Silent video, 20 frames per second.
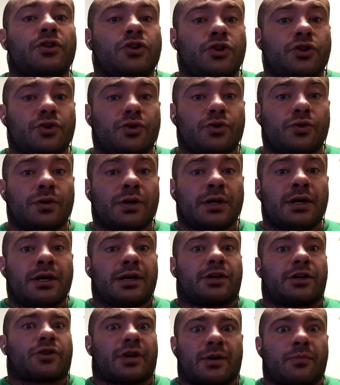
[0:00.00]
you
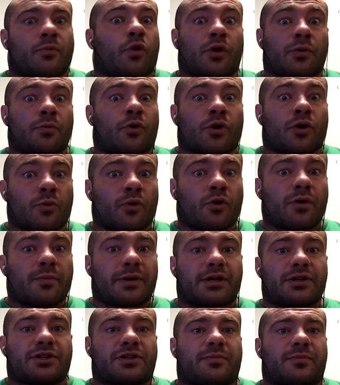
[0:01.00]
can train more and more and more
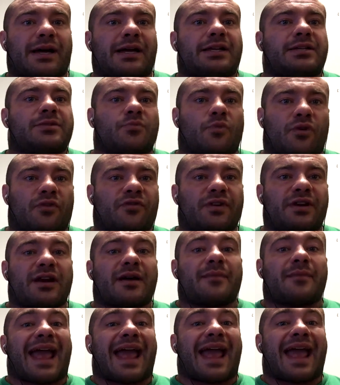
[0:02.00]
because your body's more freed
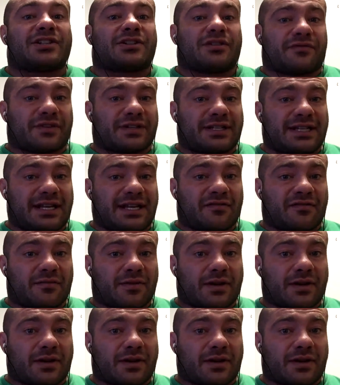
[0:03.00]
up as your fatigue from